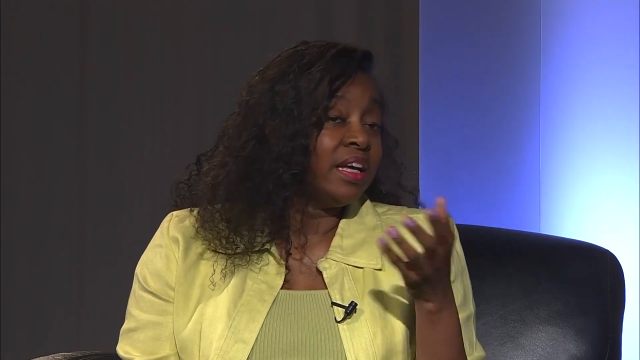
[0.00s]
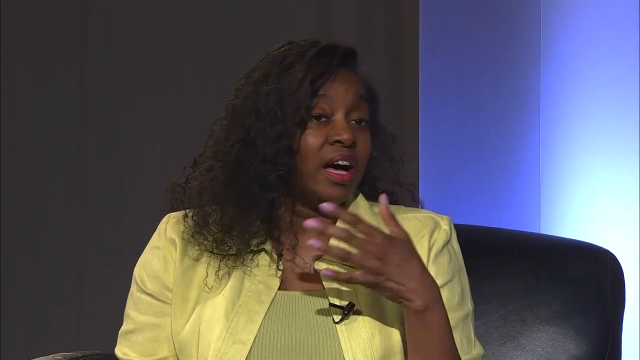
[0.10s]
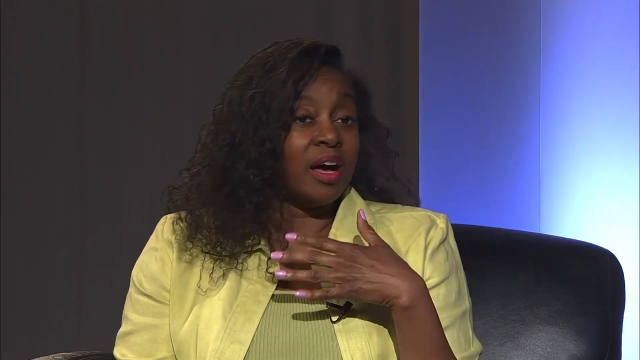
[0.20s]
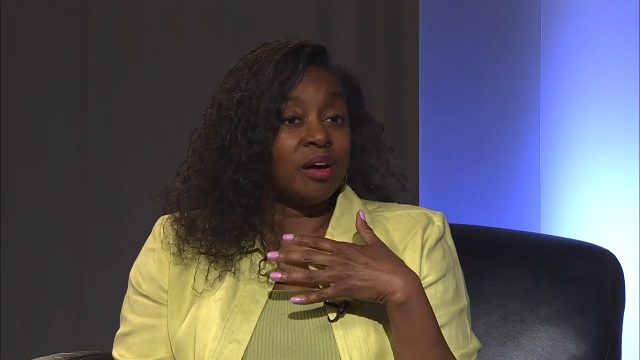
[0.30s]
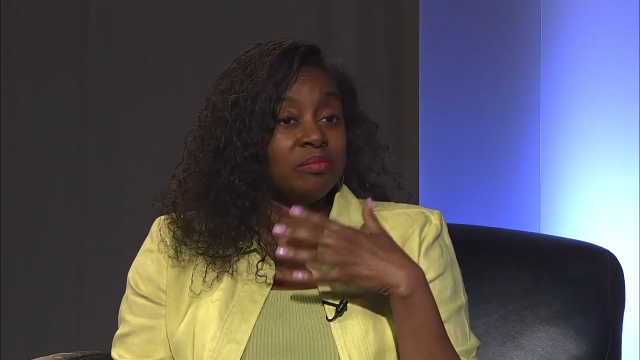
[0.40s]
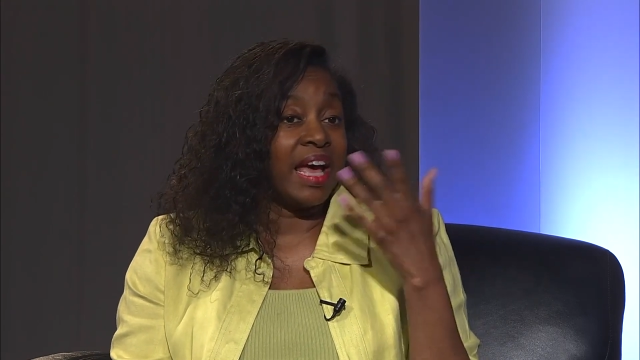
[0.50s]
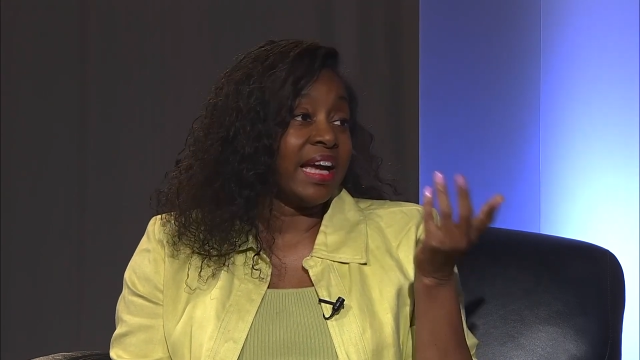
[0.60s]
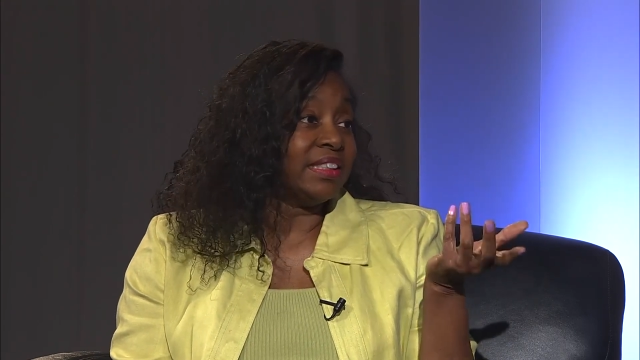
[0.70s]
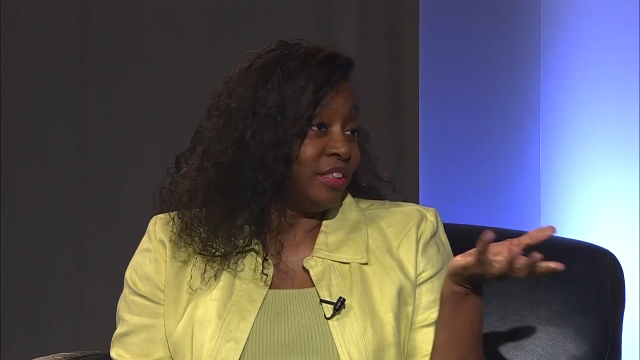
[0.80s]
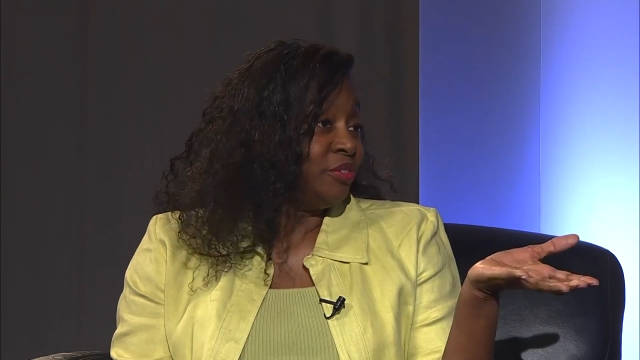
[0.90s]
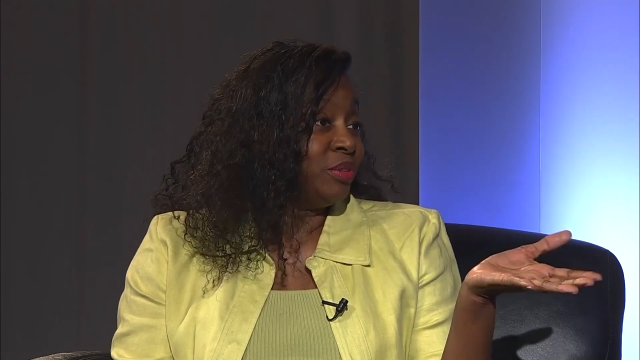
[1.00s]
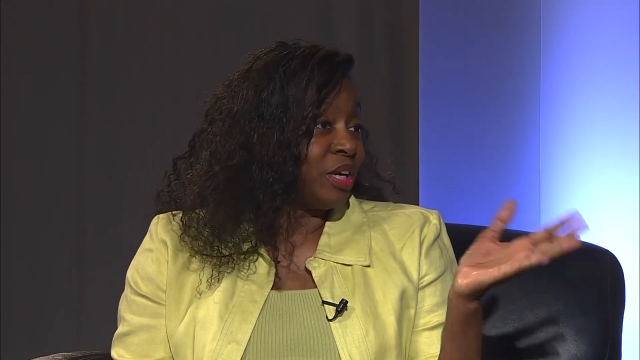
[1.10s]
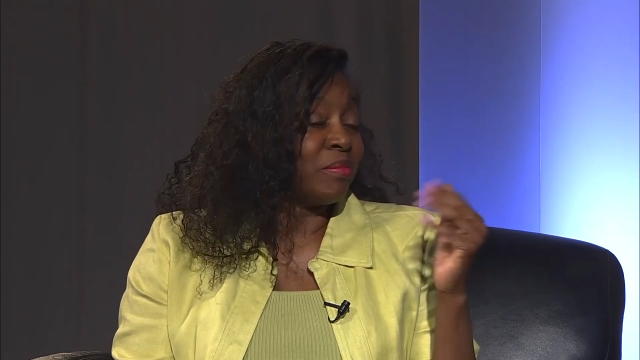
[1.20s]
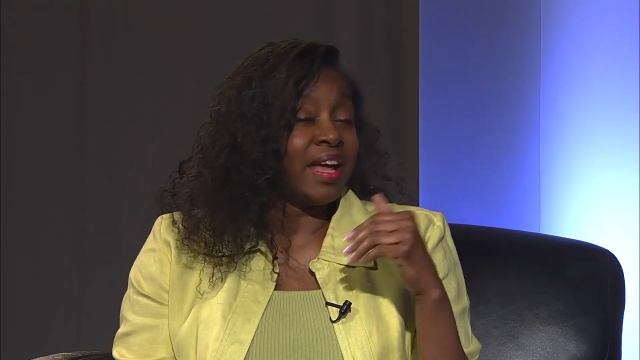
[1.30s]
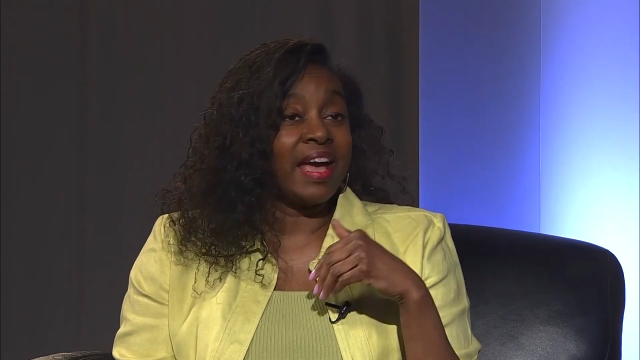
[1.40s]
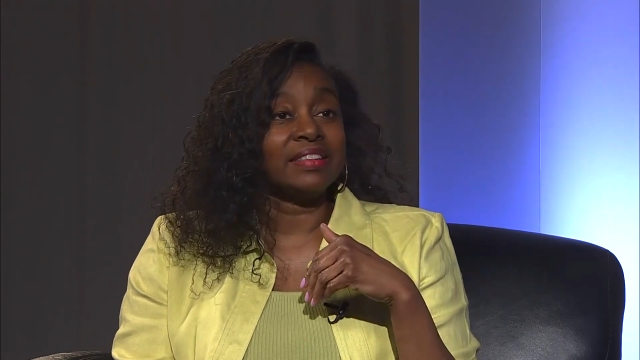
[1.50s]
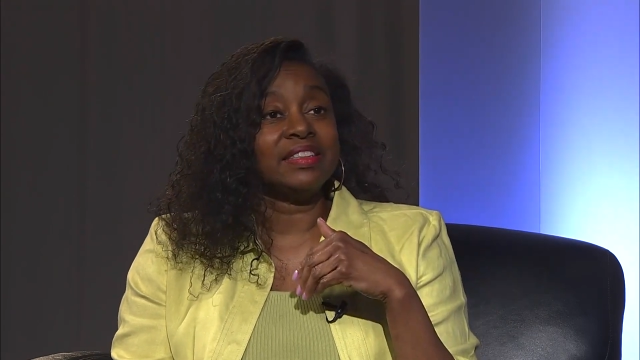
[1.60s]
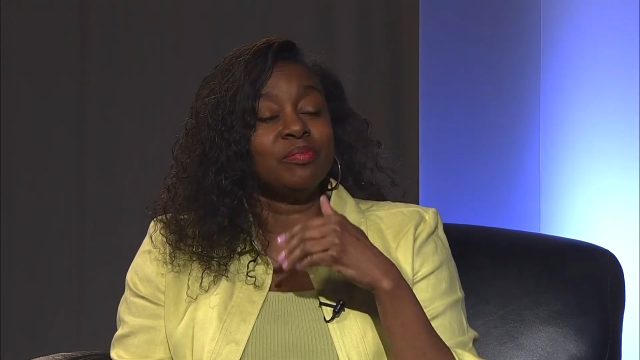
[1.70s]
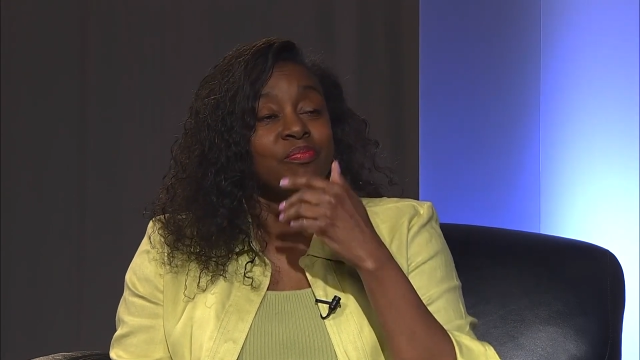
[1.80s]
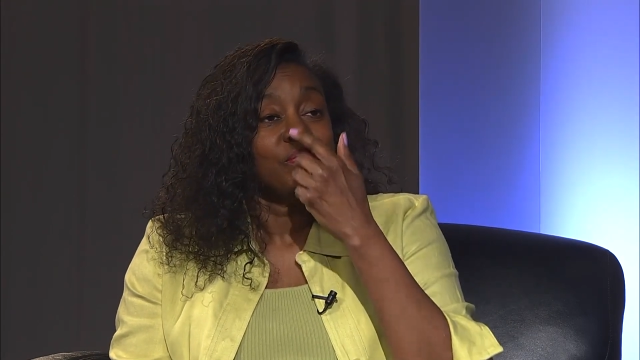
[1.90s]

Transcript: acting, you were talking about acting.